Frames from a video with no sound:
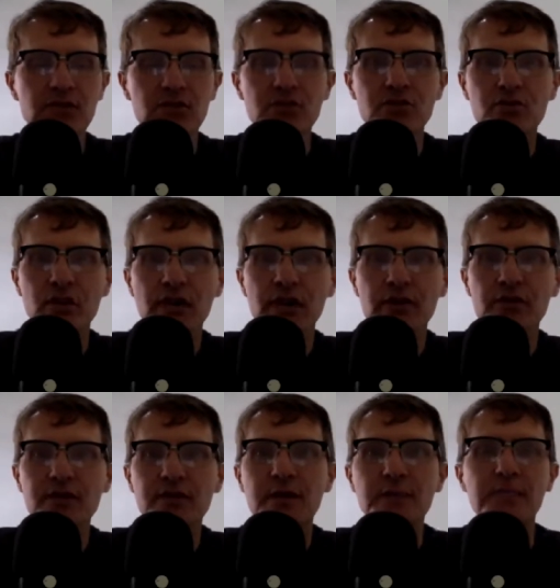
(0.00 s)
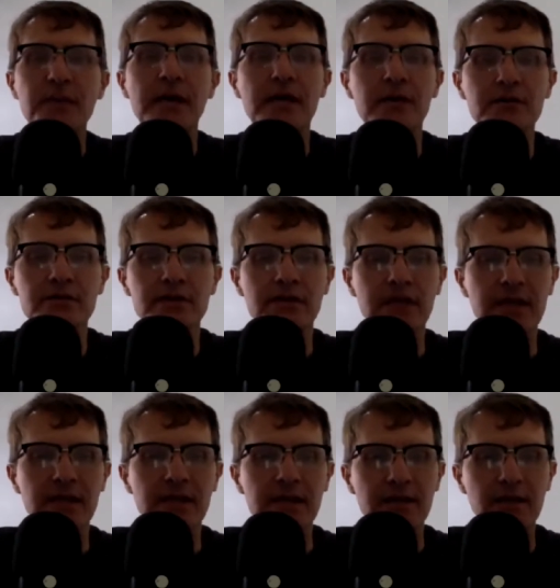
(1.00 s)
teacher trainers
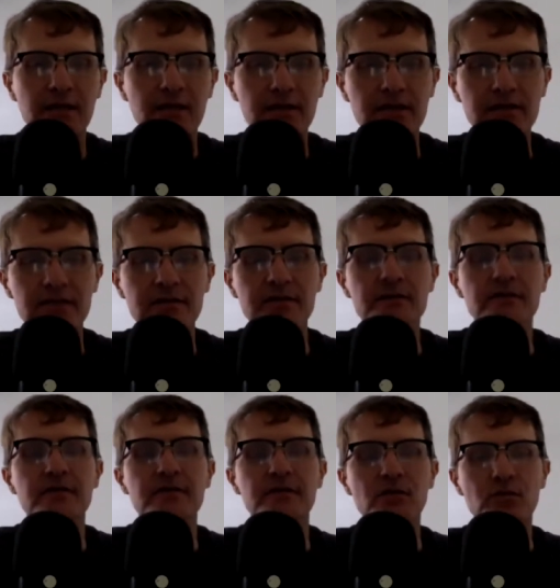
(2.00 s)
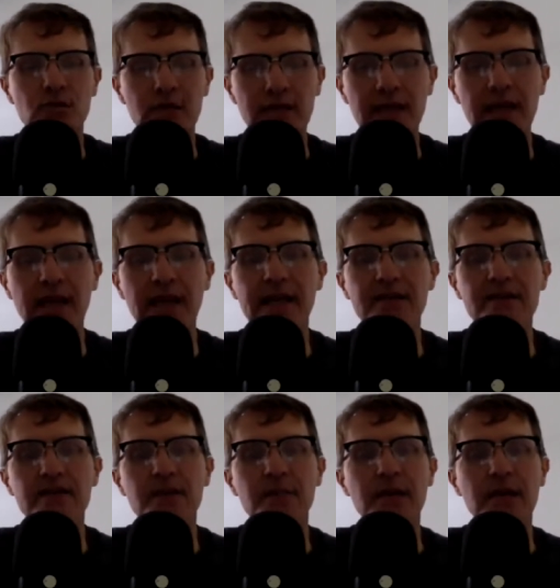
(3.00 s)
about this the
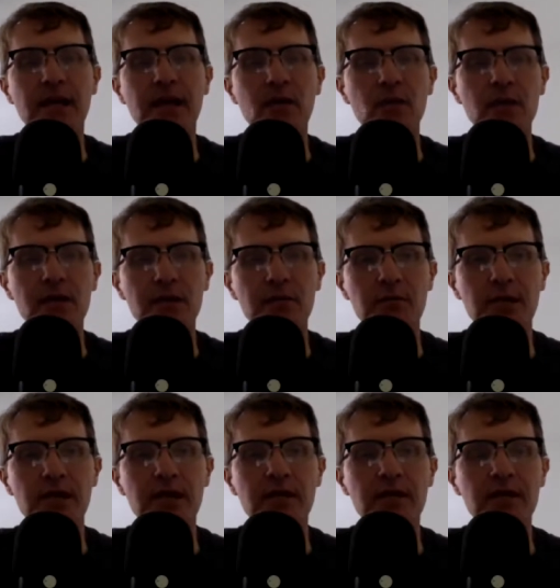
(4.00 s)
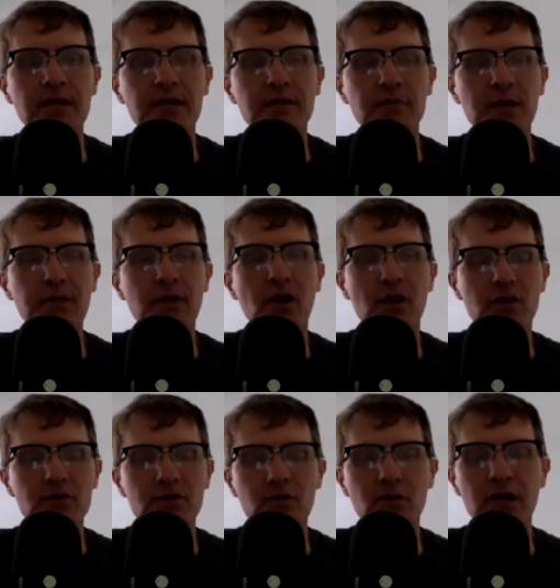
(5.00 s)
recast about how we can make
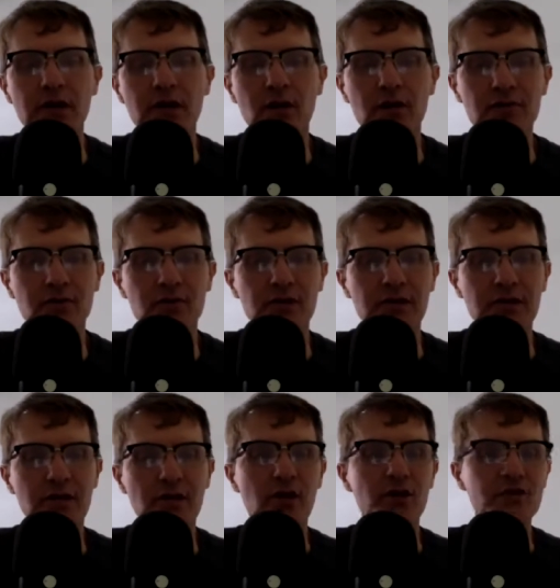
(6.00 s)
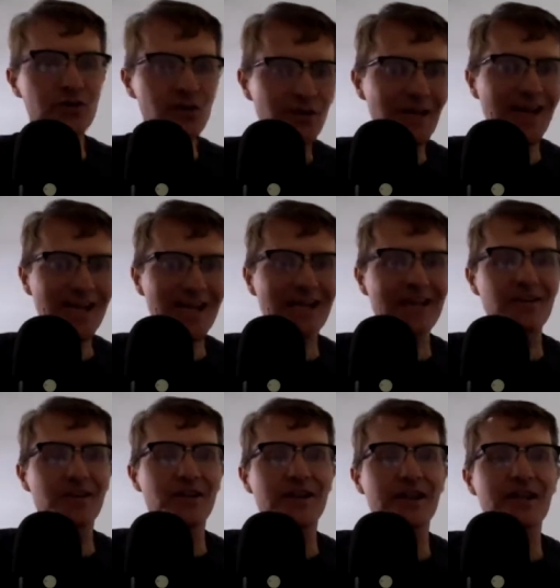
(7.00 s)
maybe alterate altering
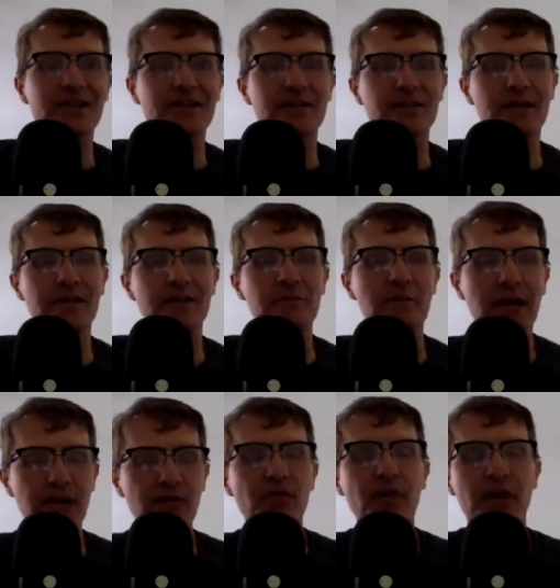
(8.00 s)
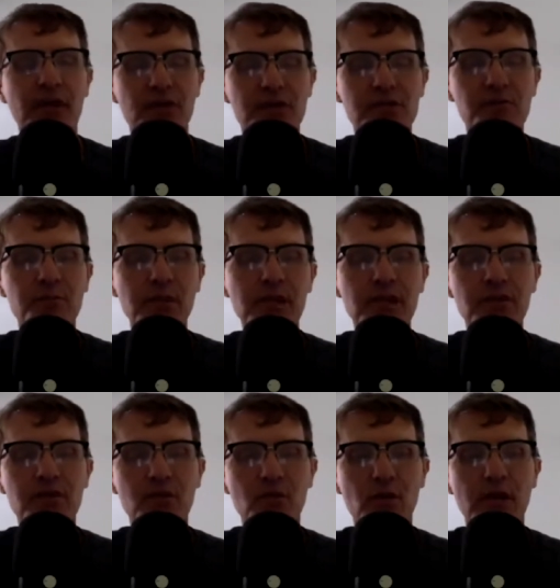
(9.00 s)
alternating and and and modifying our
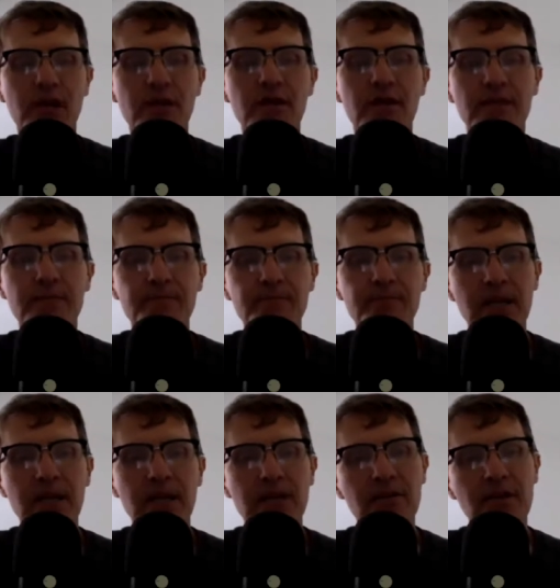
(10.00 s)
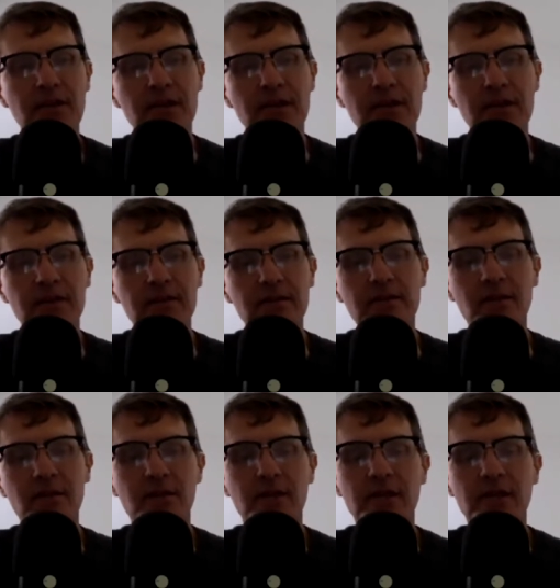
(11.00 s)
speech in a way that the
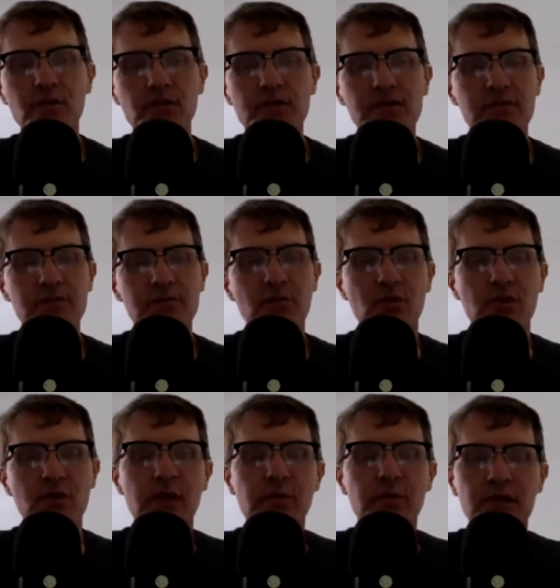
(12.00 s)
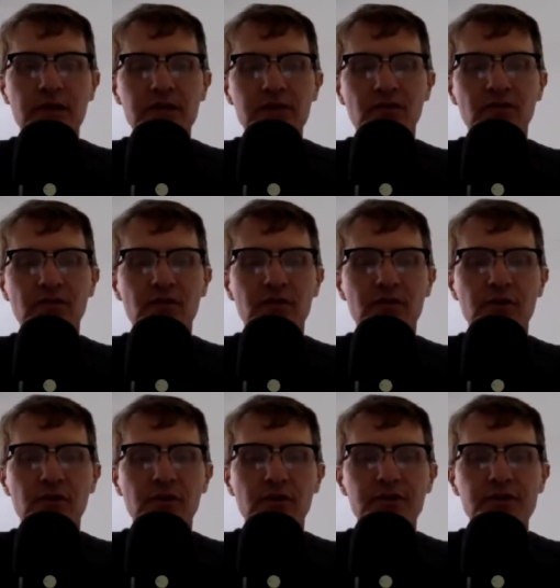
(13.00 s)
you know the language is more comprehensible for
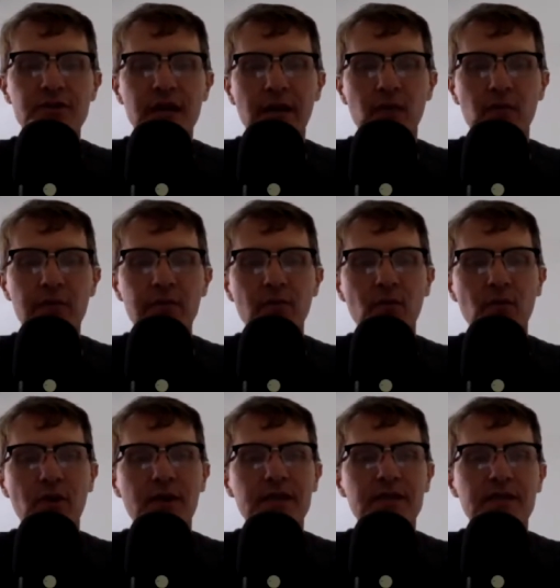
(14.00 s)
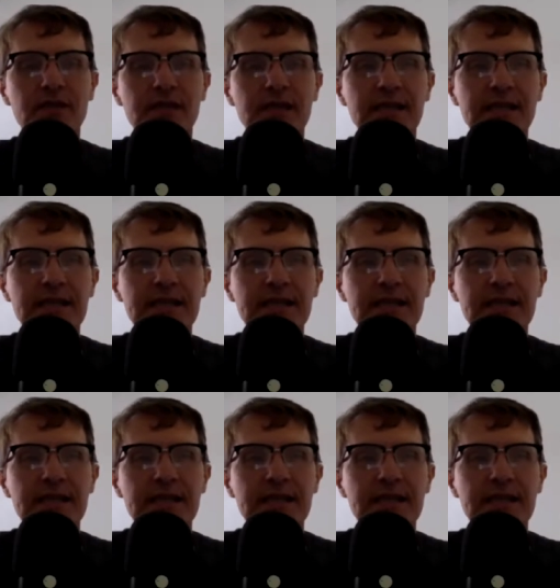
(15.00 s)
learners at what point